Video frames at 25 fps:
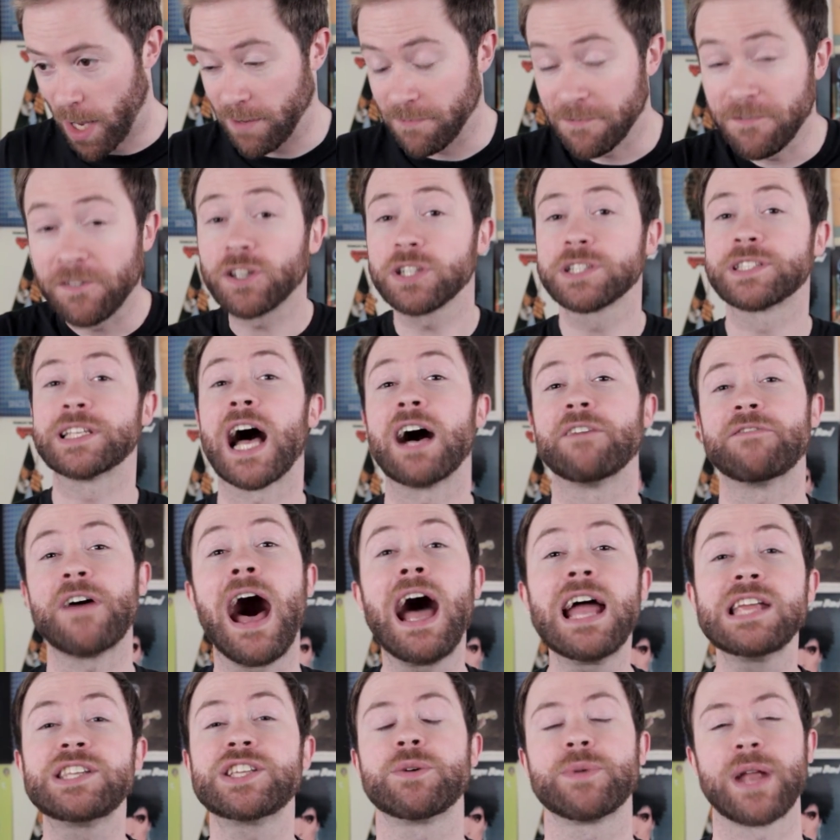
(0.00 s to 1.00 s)
but first off,
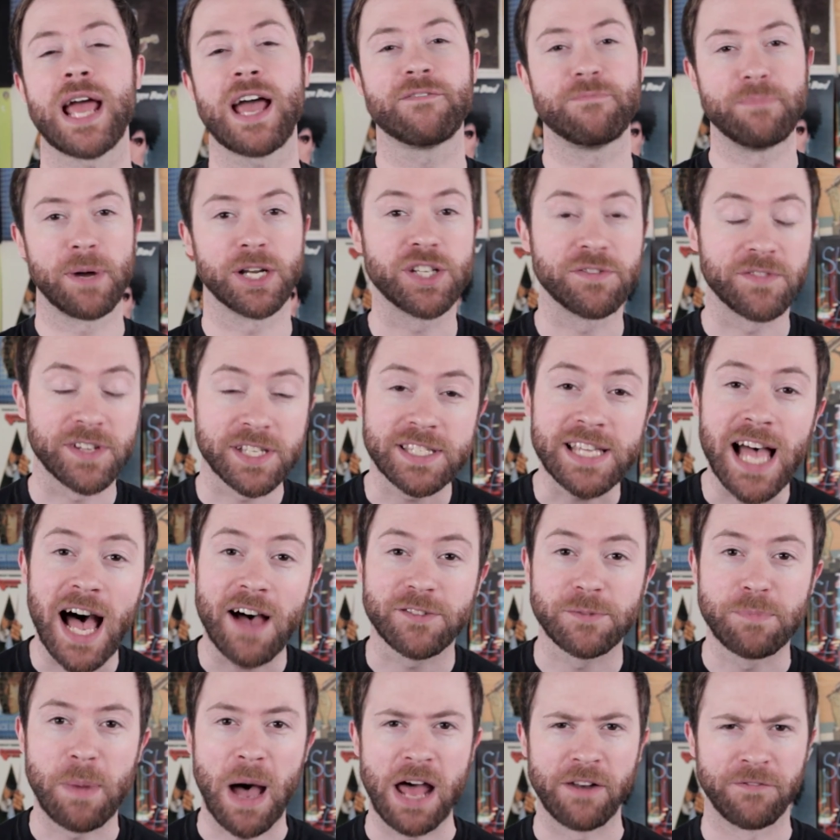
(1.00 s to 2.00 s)
I don't have much of a
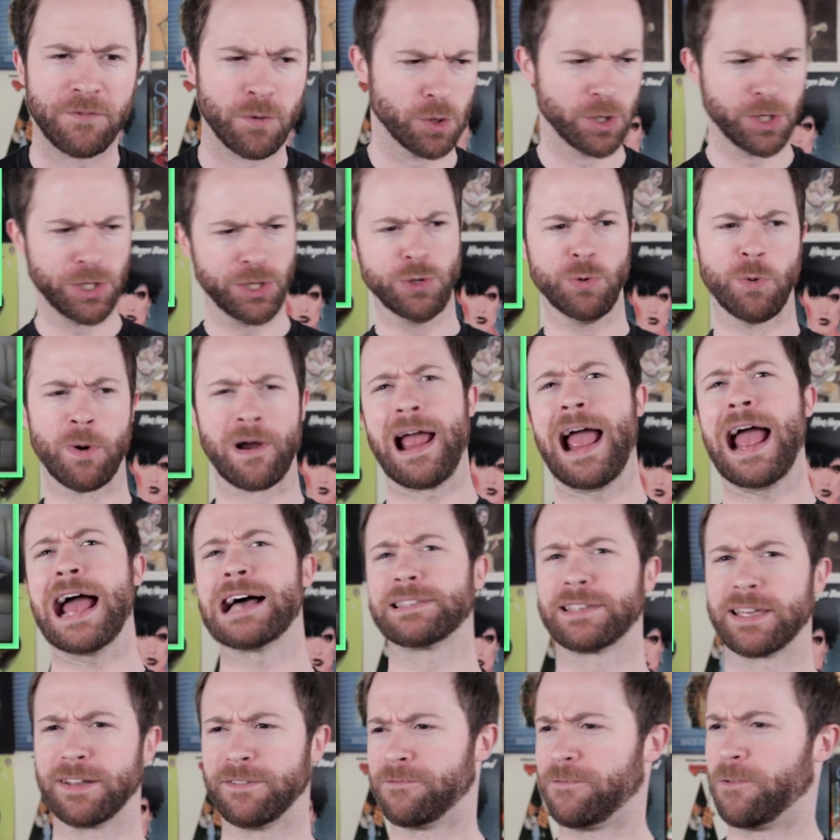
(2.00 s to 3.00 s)
soft spot for you were
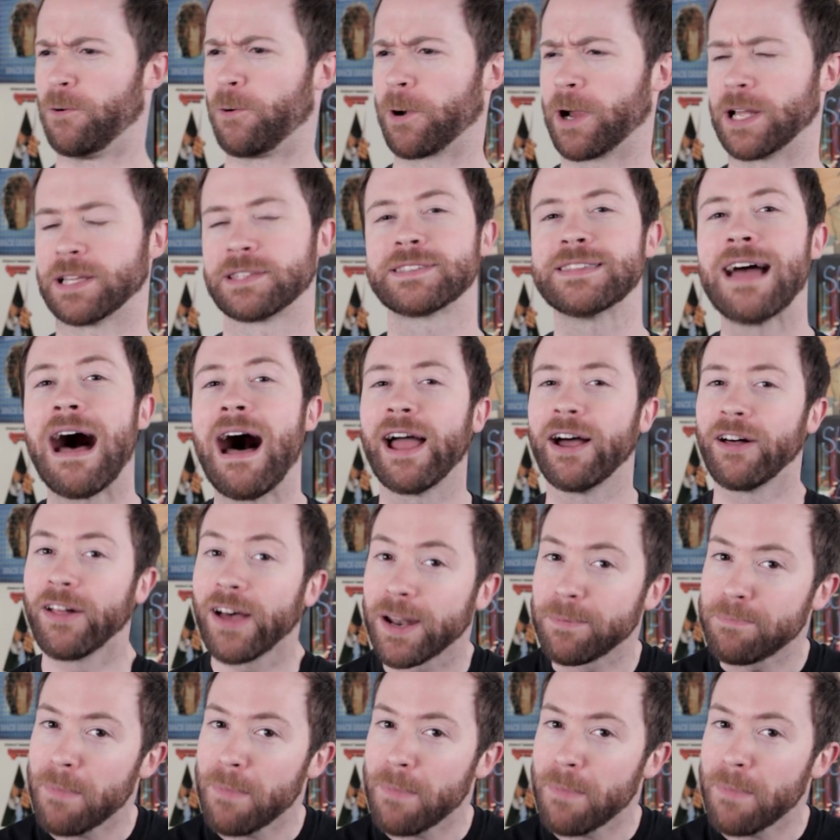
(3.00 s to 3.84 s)
asking for it style